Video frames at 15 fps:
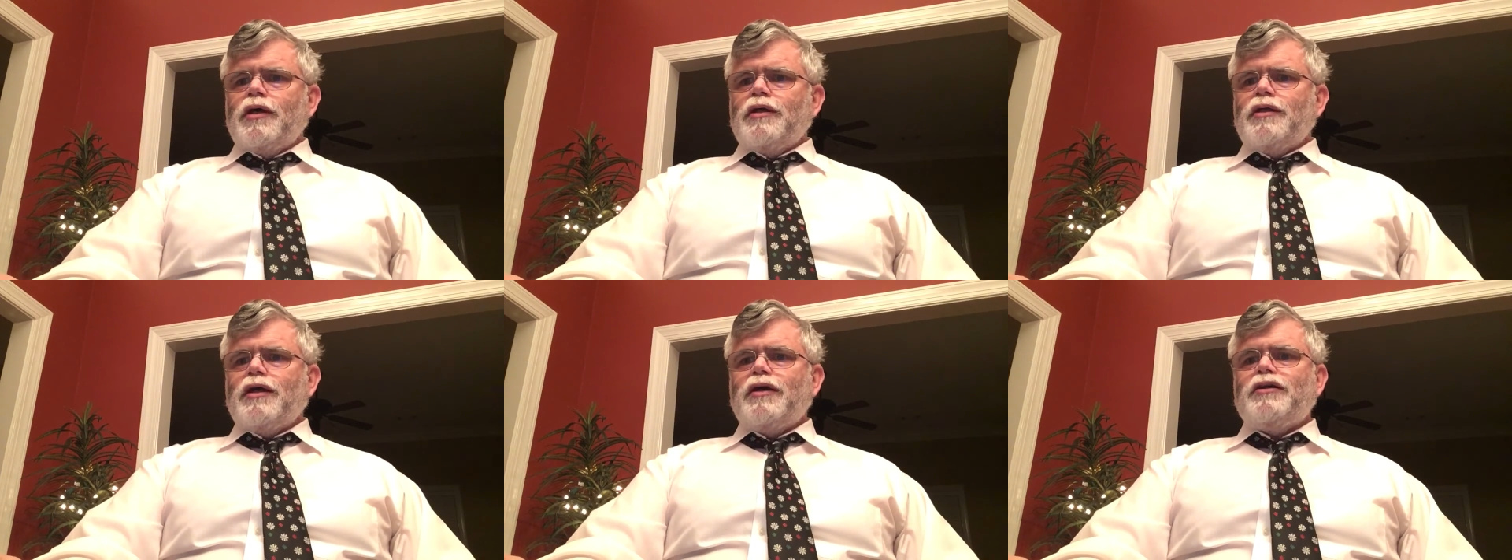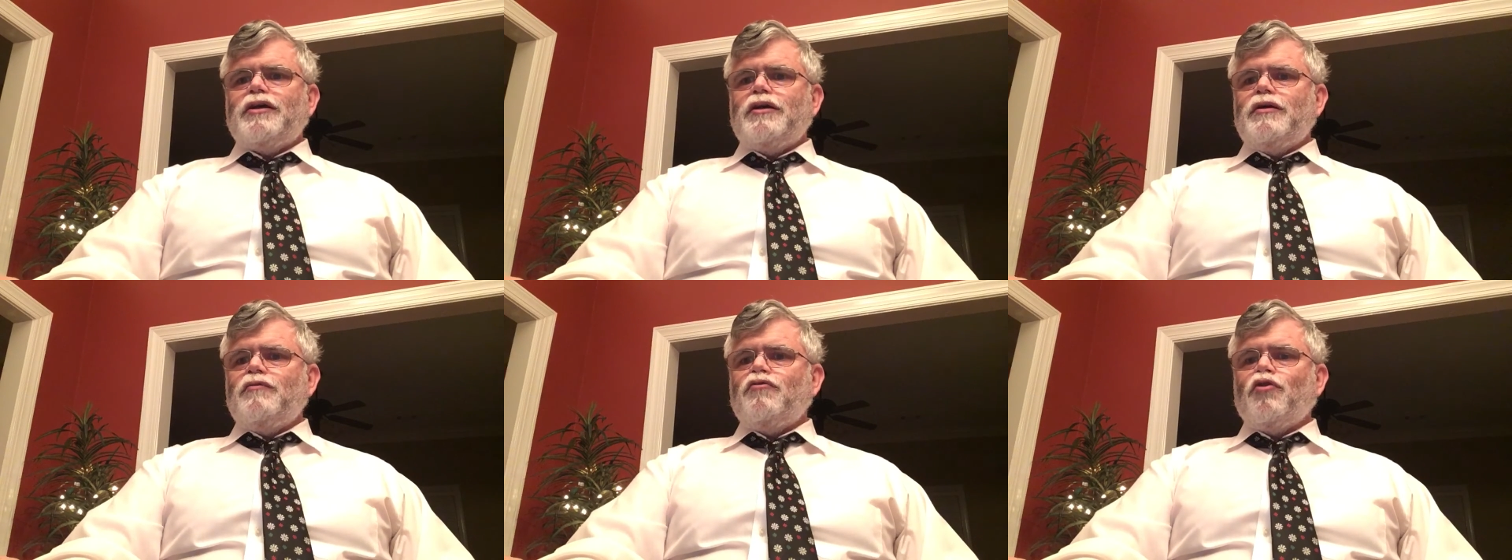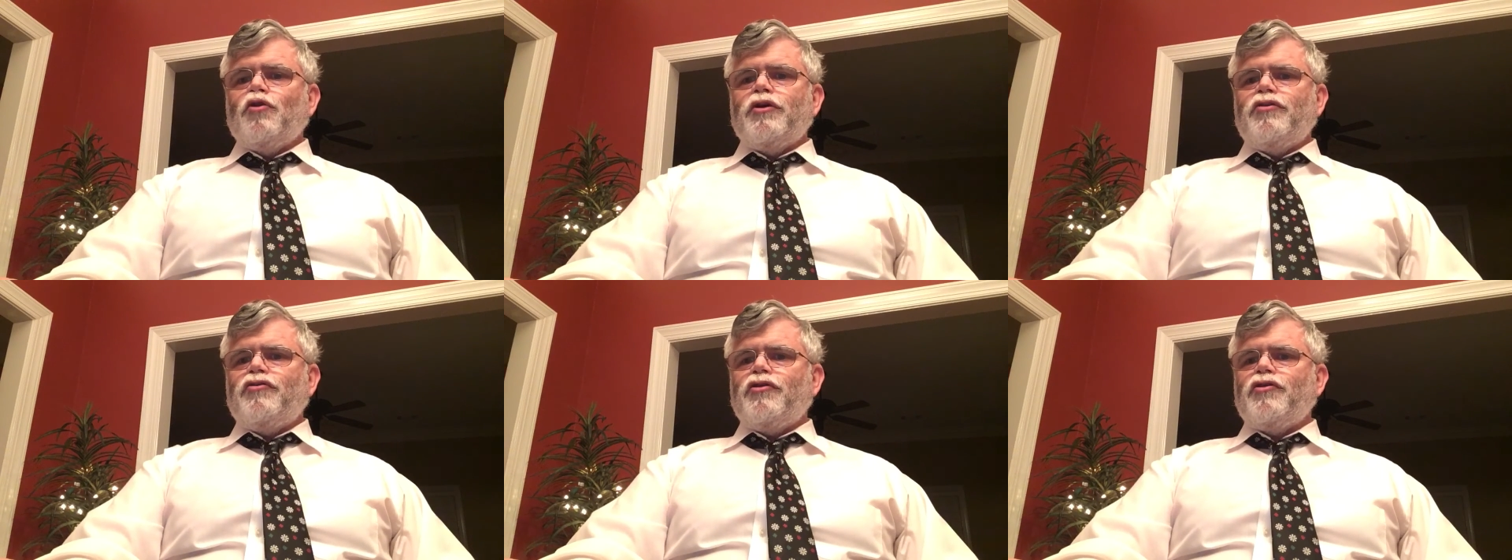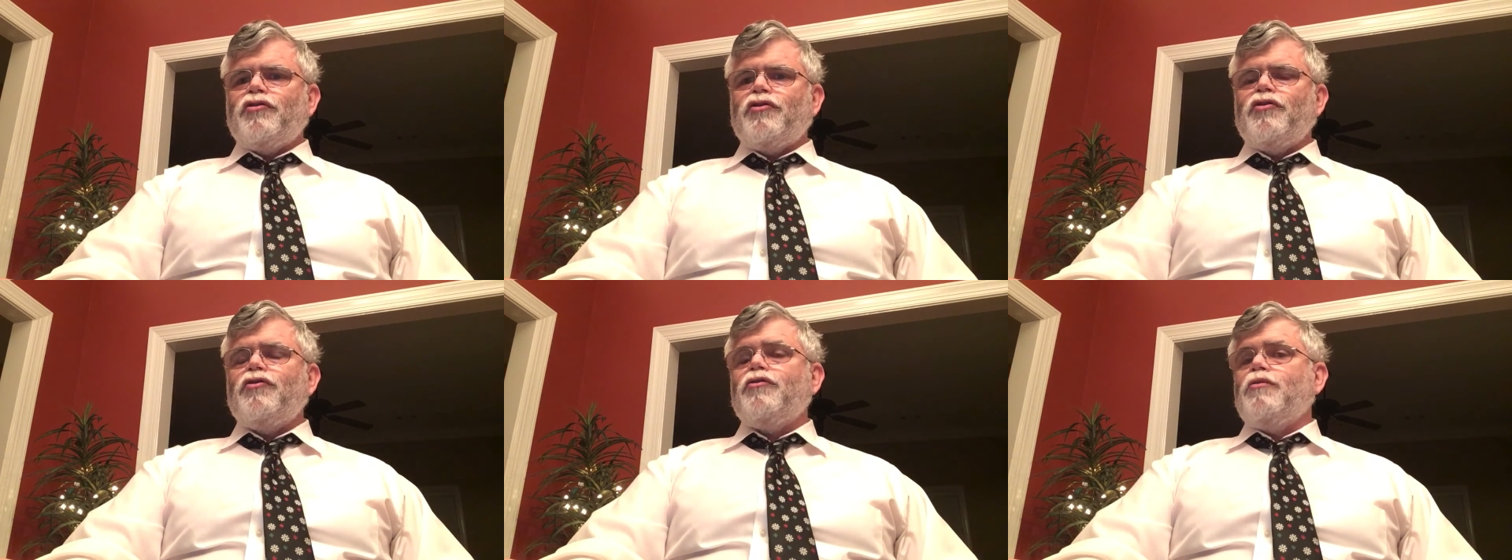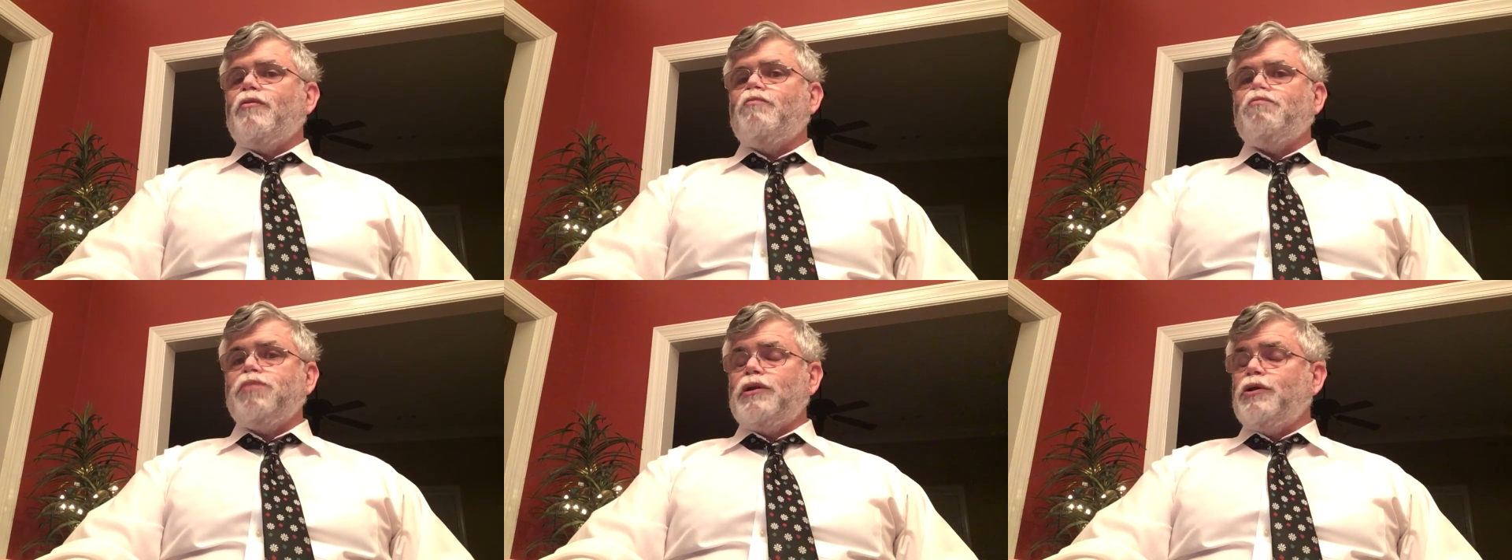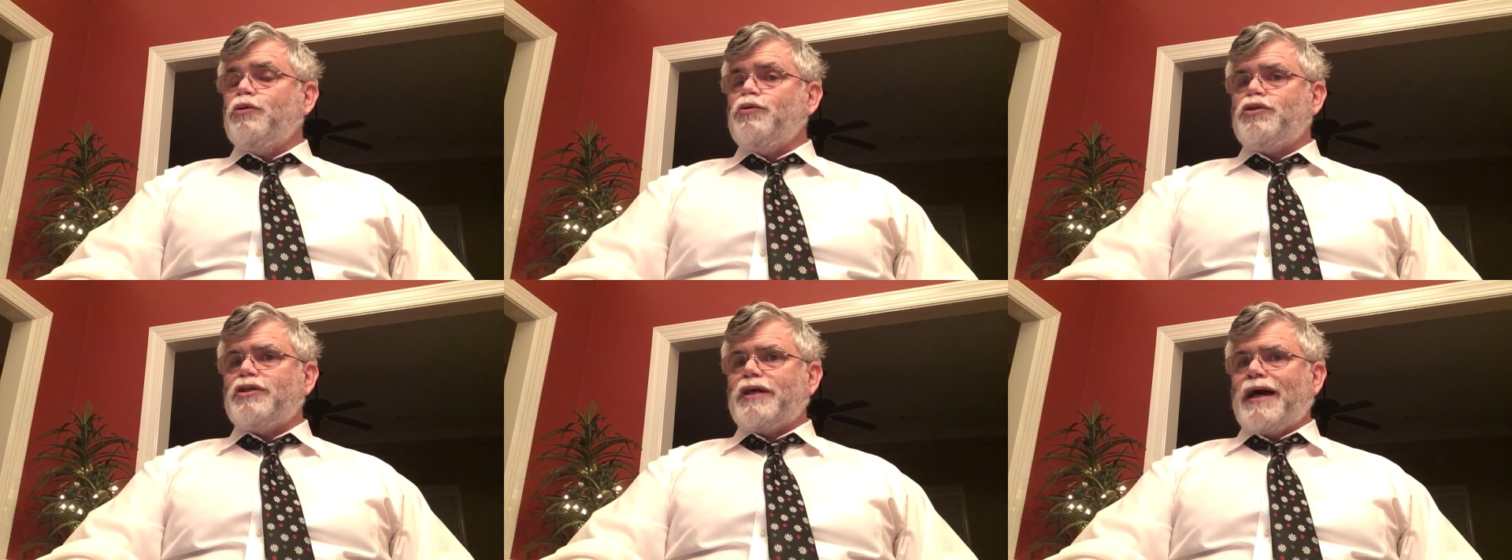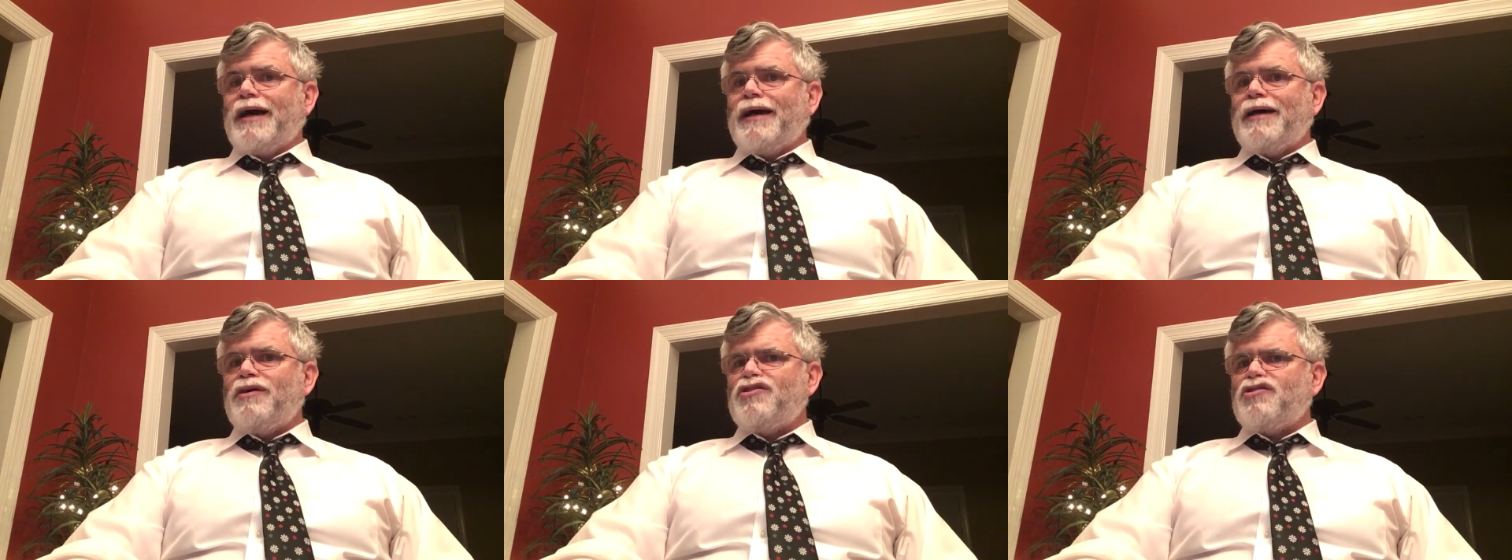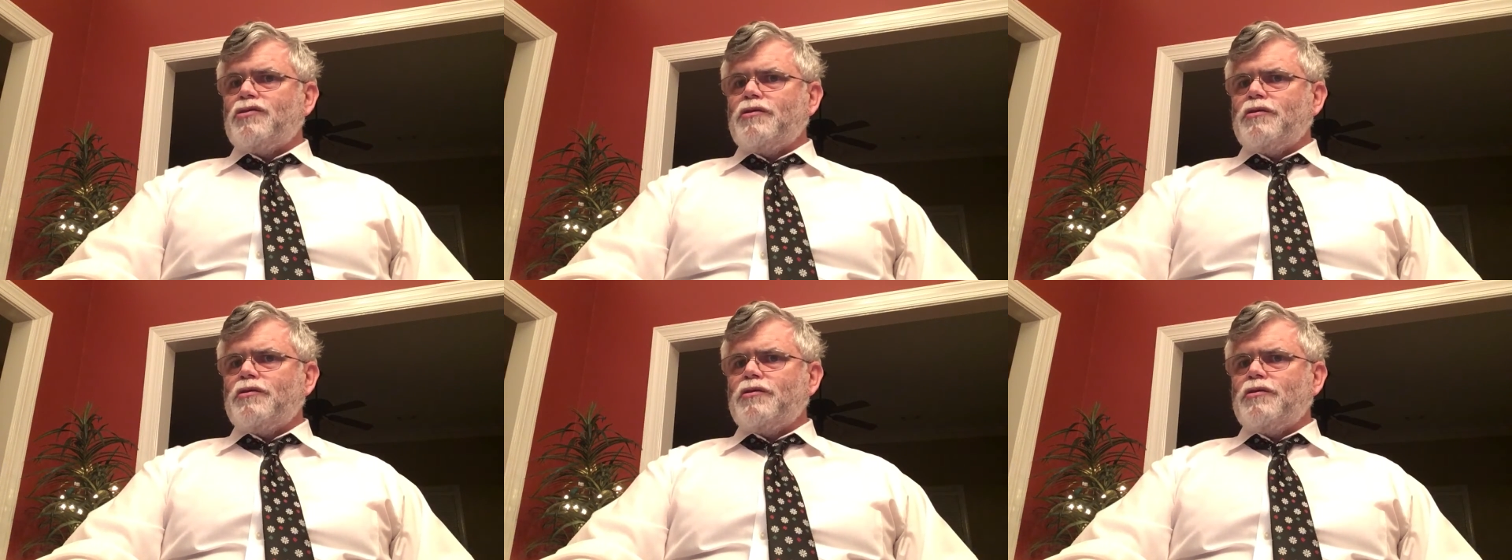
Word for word: 1946's Blue Skies,